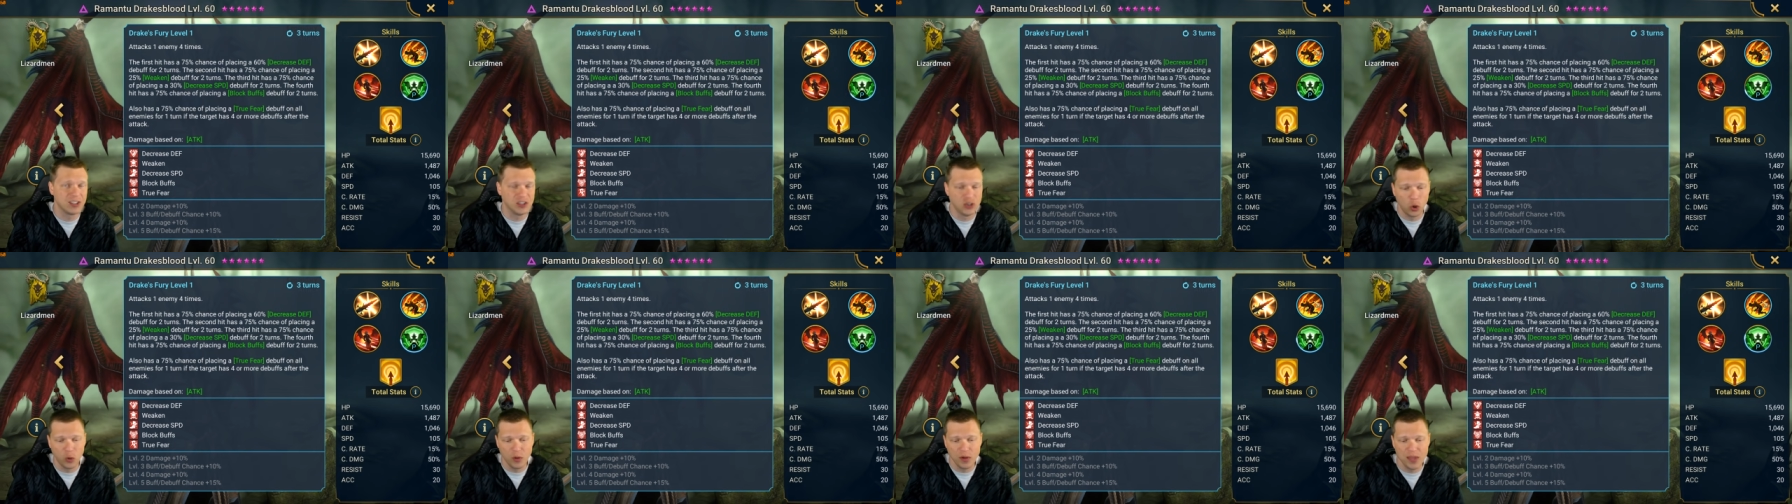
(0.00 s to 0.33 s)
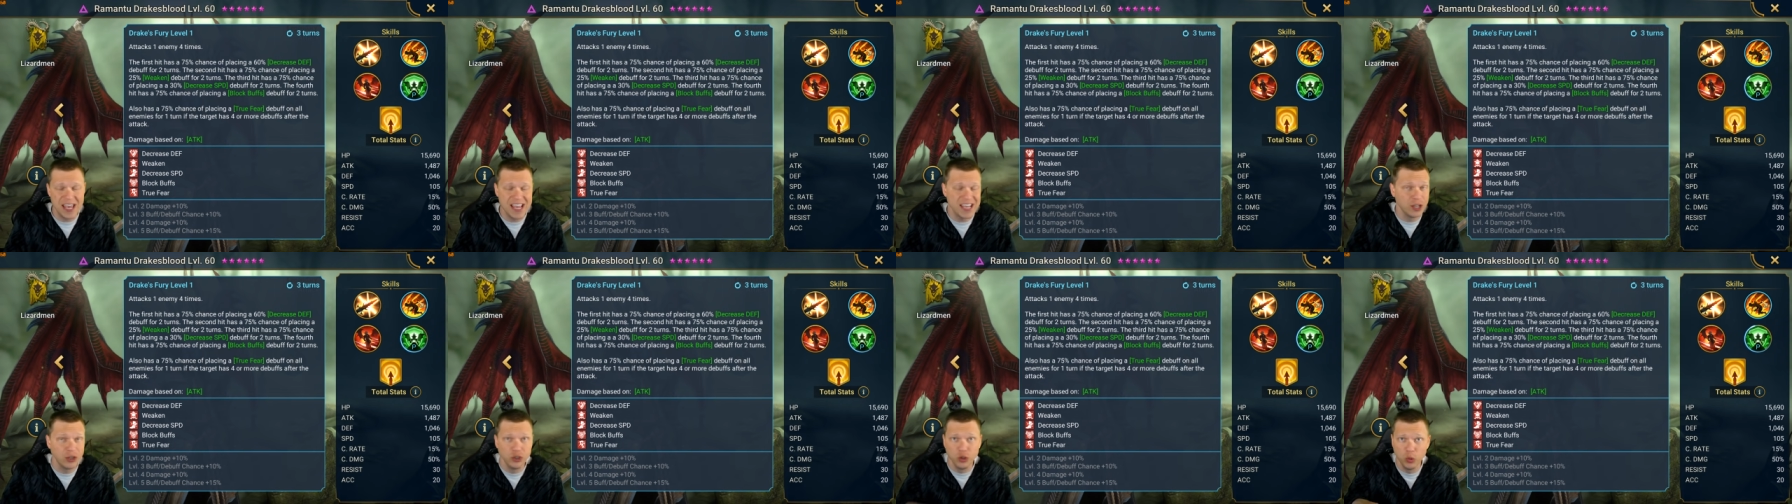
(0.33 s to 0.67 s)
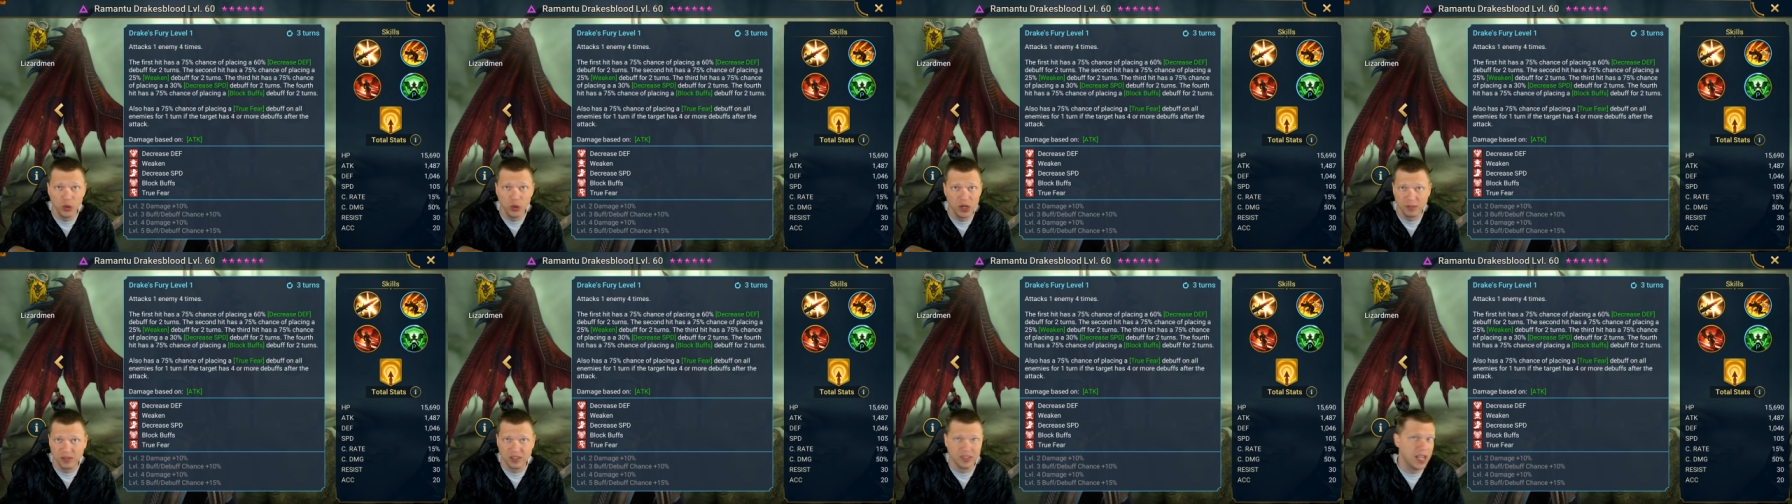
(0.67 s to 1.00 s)
So he can do
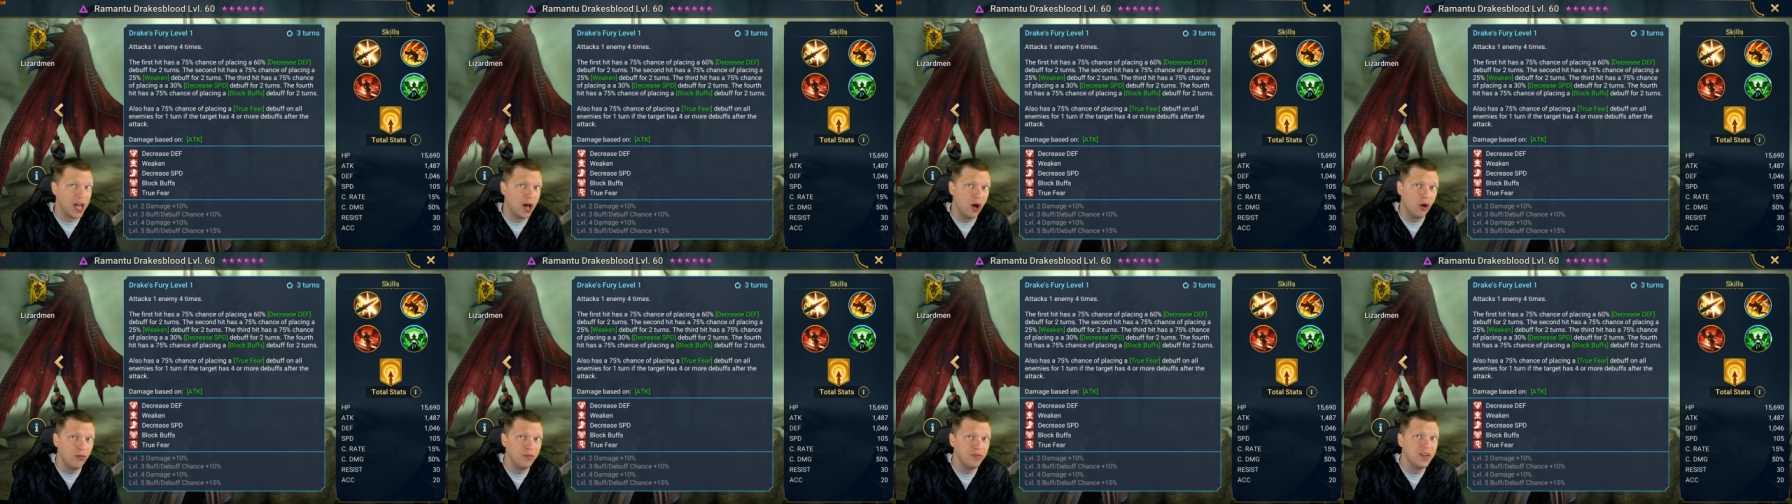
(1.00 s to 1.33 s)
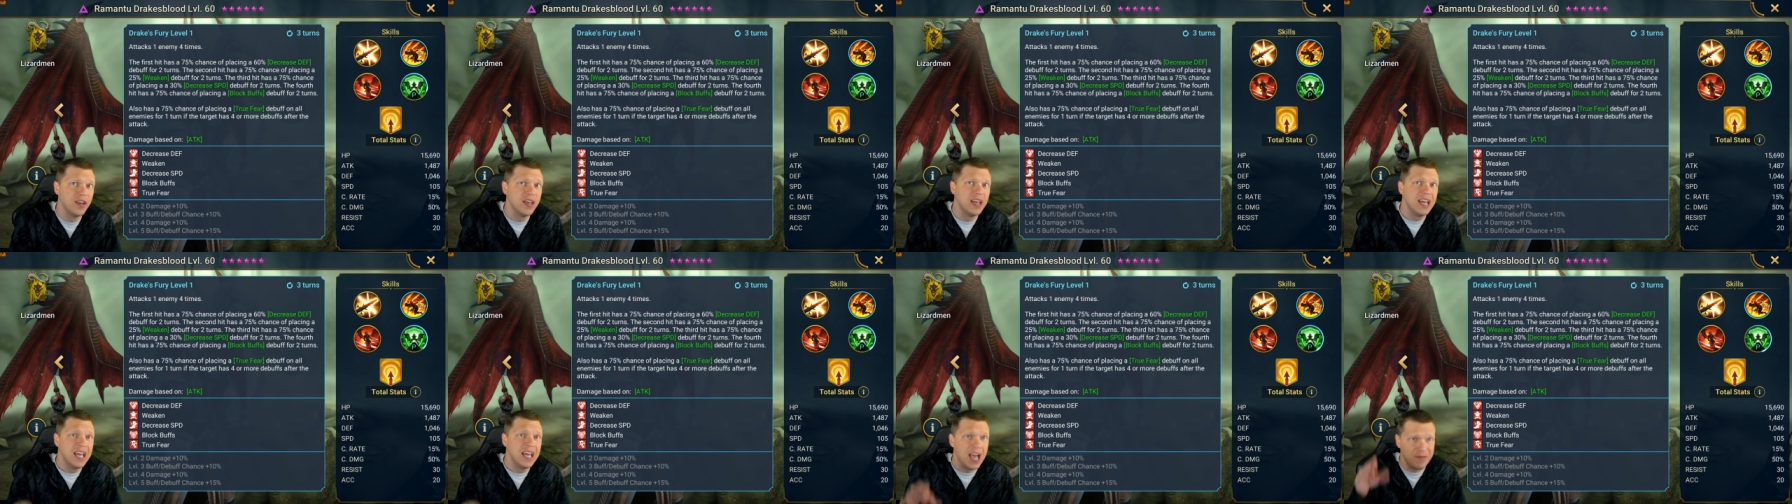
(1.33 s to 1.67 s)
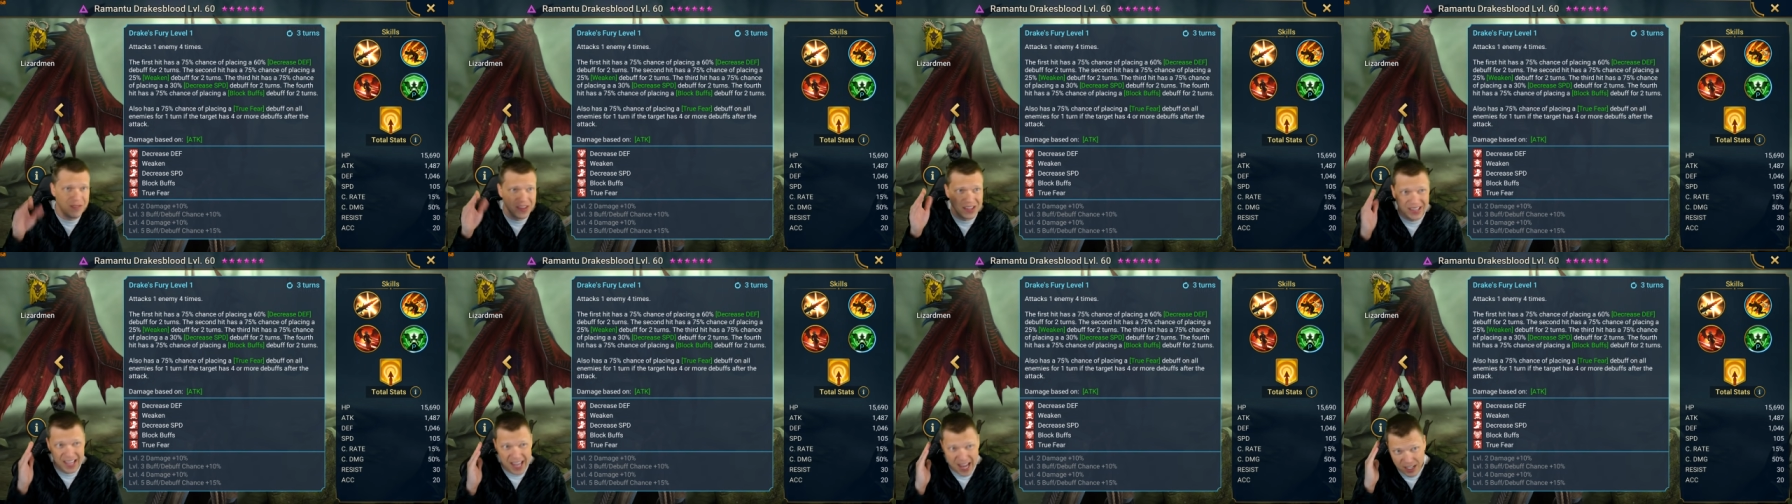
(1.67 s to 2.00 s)
it himself. If
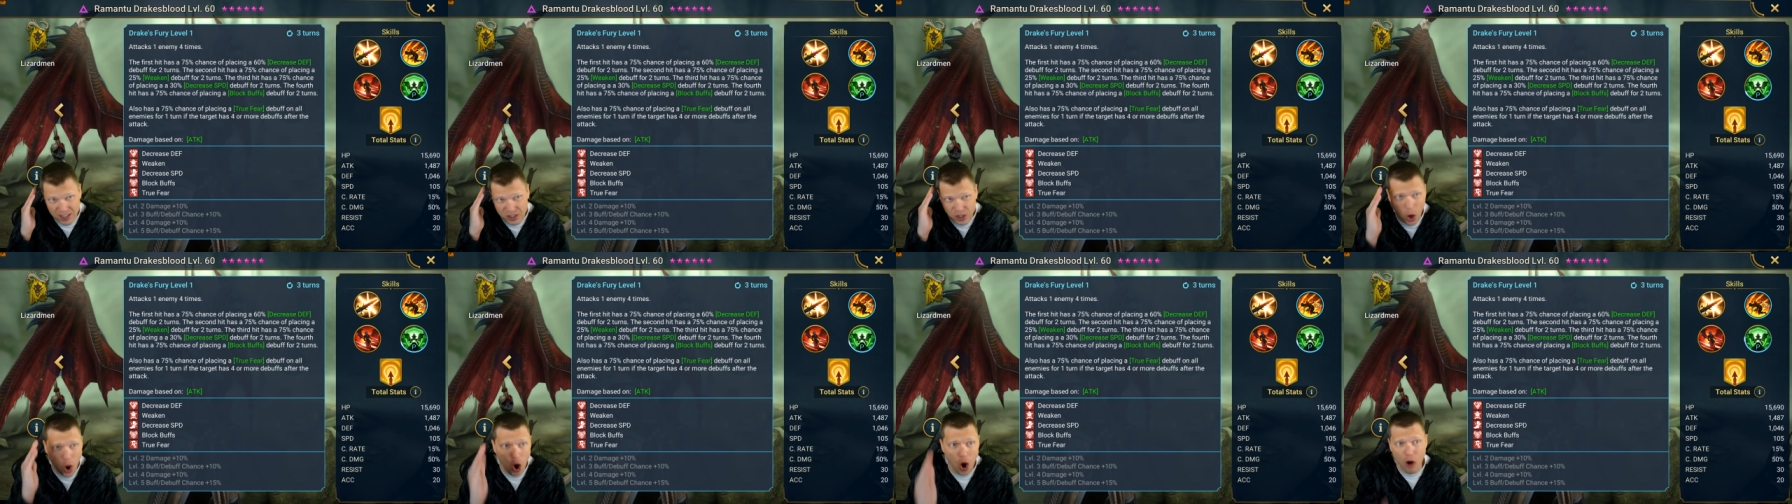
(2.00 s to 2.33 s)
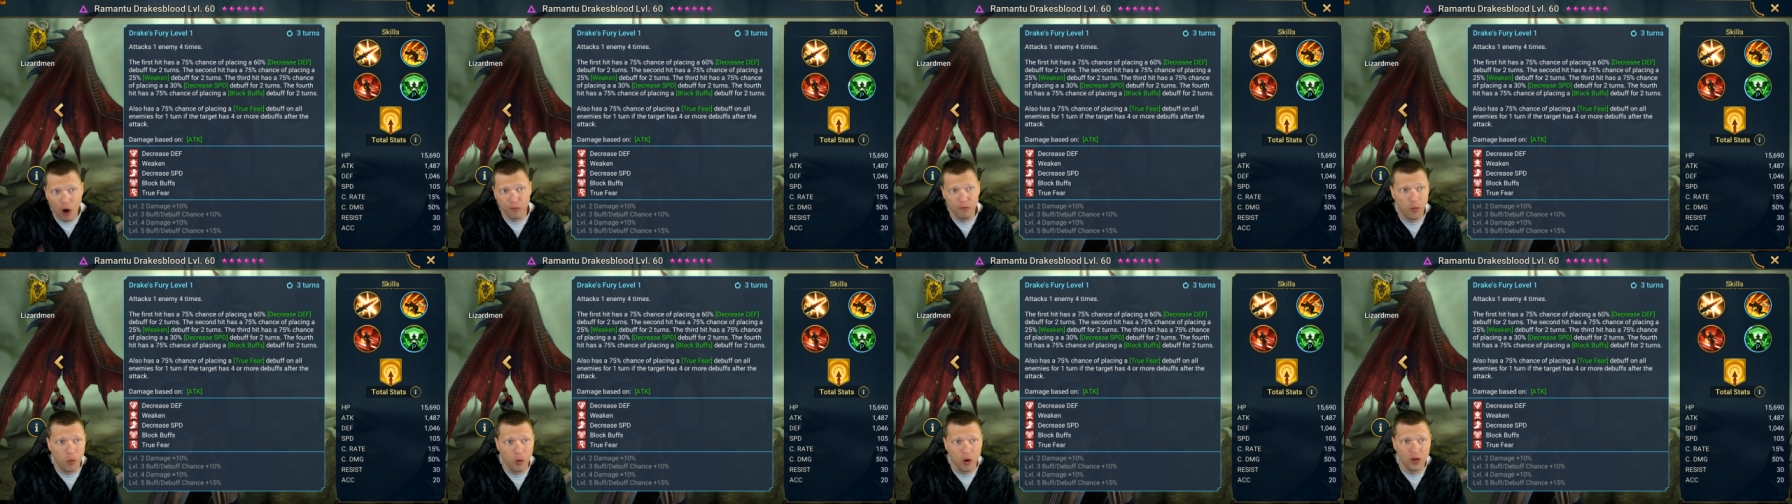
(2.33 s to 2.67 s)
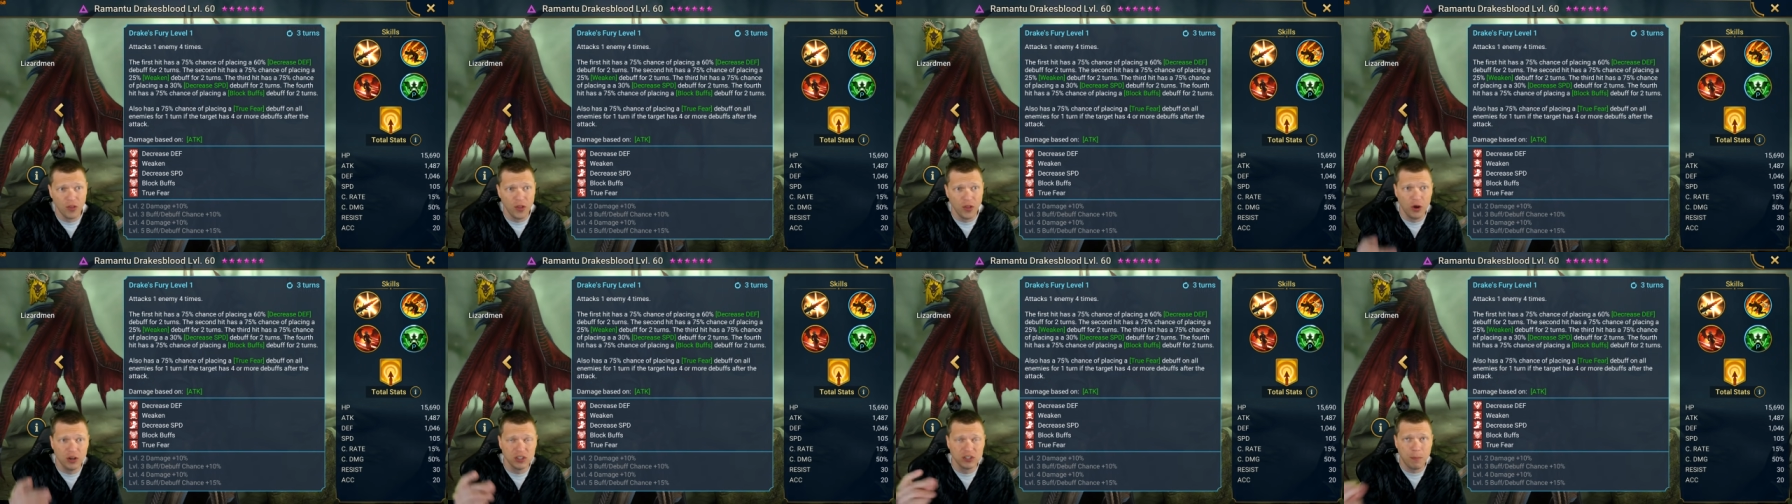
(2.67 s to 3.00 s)
he lands all four
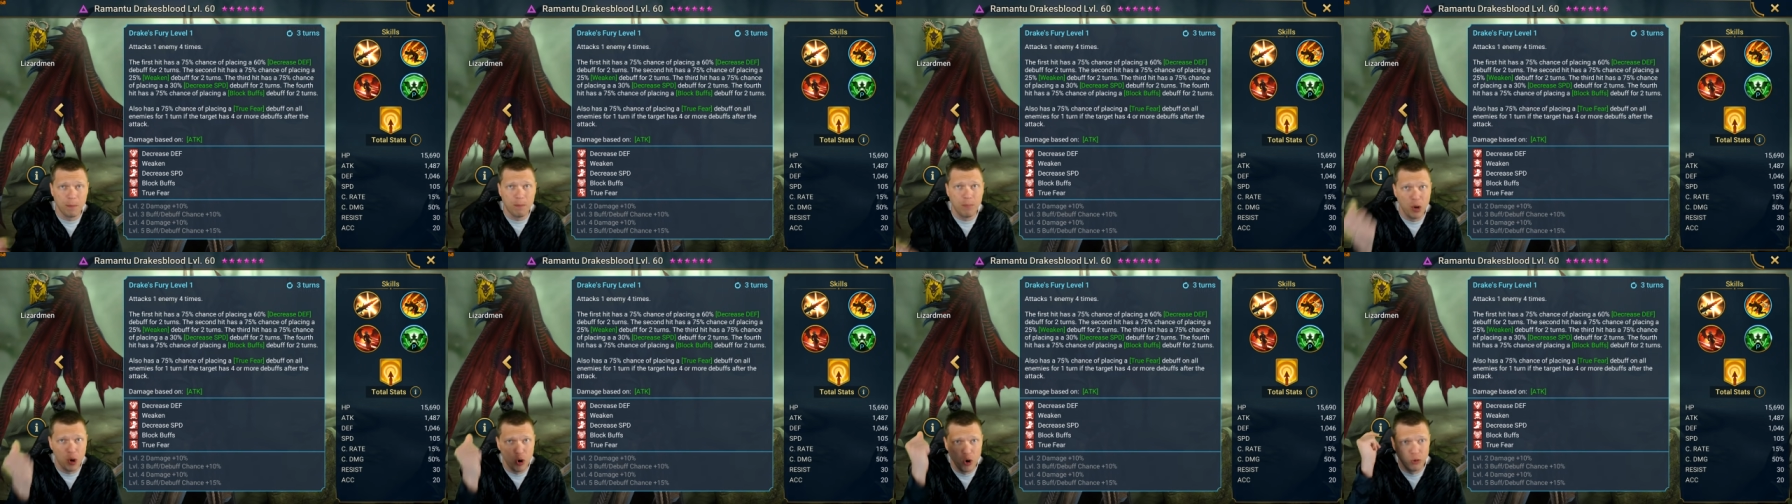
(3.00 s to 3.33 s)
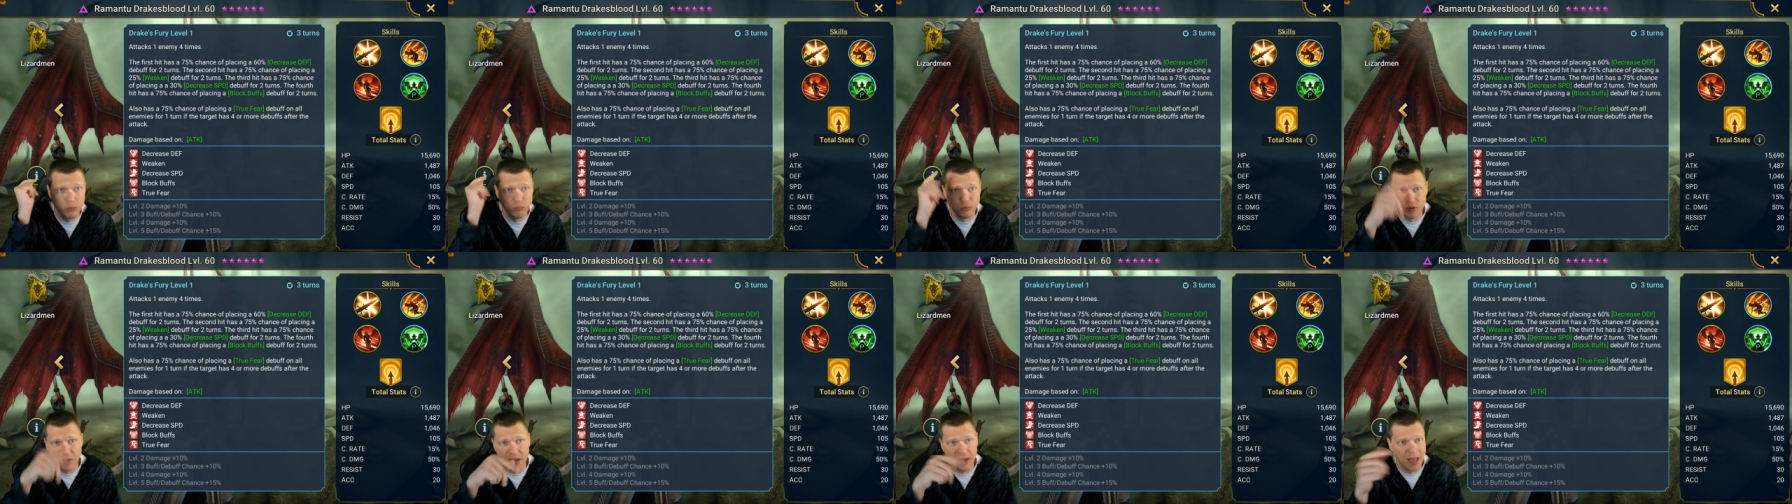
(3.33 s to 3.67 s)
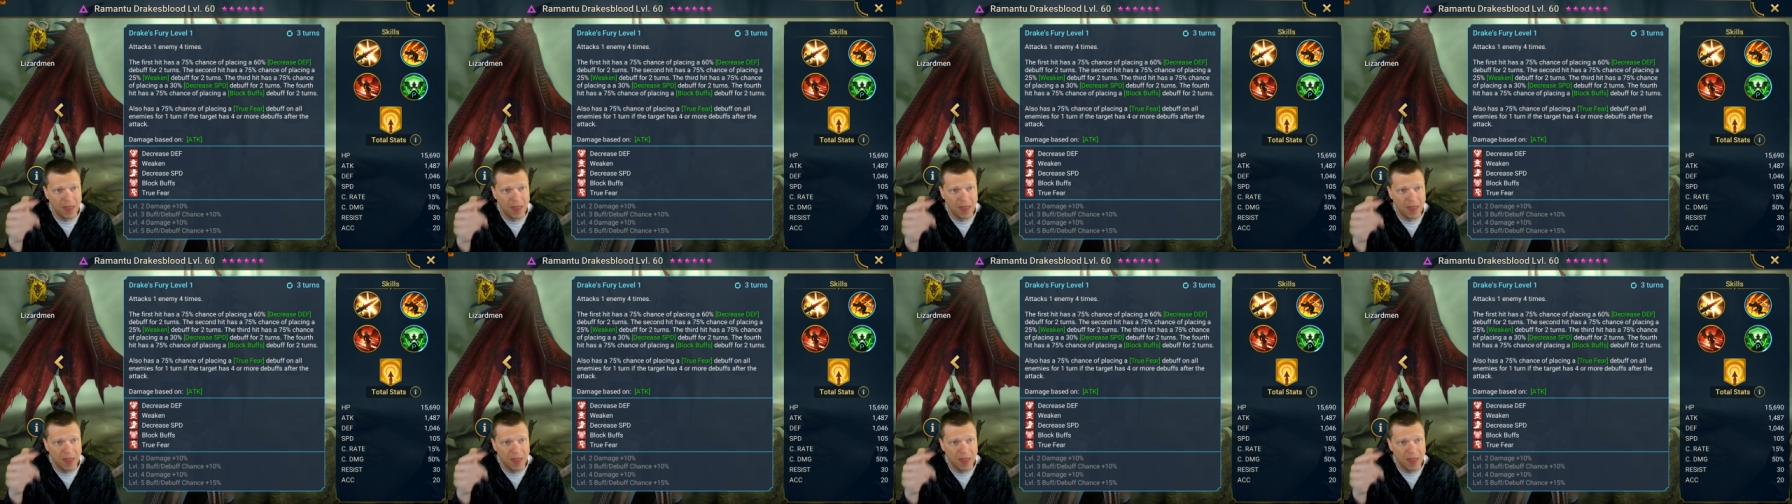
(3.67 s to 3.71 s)
of those, boom,